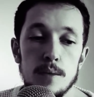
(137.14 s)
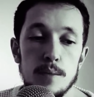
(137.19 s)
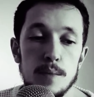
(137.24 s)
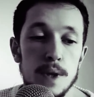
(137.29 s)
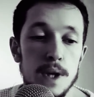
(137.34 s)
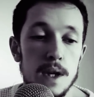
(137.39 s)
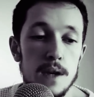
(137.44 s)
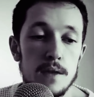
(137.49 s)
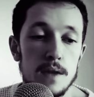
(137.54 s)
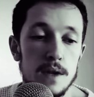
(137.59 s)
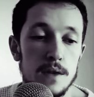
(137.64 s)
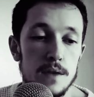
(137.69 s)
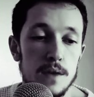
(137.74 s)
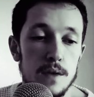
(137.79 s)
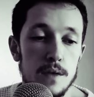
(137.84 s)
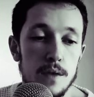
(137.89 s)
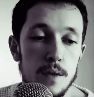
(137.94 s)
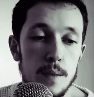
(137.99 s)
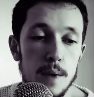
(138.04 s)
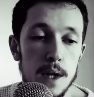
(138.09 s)
But even if you're
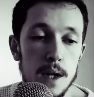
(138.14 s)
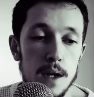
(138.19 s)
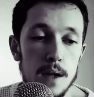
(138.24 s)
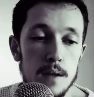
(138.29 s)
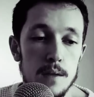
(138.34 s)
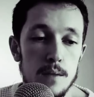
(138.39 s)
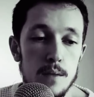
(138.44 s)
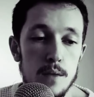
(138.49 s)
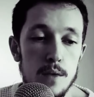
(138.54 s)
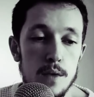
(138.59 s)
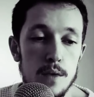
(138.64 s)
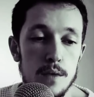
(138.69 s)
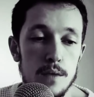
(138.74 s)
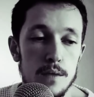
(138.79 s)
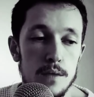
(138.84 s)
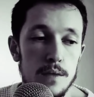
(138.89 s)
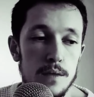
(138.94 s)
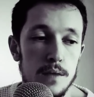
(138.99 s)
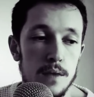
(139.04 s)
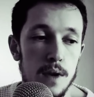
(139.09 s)
from any walk
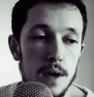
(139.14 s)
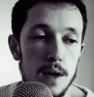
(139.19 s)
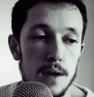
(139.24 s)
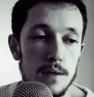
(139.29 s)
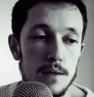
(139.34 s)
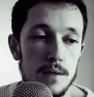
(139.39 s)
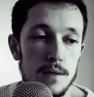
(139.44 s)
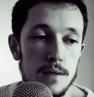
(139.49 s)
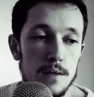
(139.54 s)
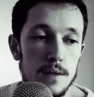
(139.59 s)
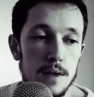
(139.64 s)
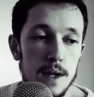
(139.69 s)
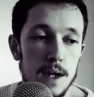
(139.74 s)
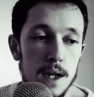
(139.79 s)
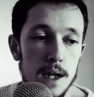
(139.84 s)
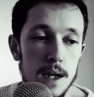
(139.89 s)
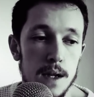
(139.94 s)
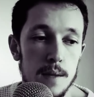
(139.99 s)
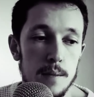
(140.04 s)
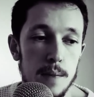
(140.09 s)
of life,
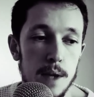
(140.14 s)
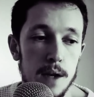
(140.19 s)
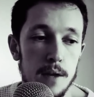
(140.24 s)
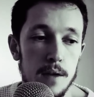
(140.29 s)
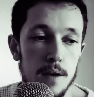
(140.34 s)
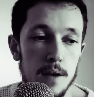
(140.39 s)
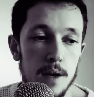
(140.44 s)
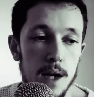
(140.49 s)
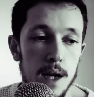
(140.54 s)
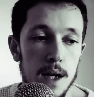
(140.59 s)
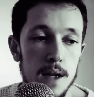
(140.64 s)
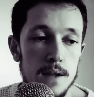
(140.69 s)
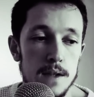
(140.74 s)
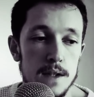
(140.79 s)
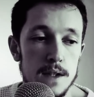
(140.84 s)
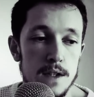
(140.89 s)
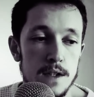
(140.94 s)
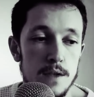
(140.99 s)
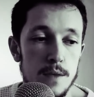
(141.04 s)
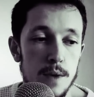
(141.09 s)
any background, any
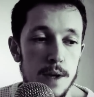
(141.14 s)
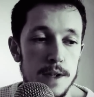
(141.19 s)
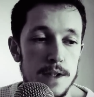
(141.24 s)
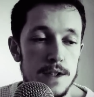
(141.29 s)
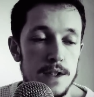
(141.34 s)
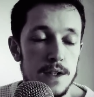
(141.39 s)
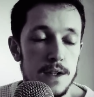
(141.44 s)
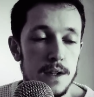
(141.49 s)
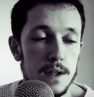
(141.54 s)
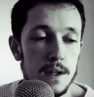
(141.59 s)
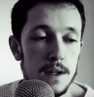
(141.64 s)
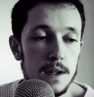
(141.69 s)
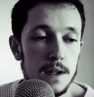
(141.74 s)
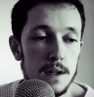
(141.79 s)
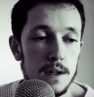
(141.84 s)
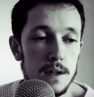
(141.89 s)
situation,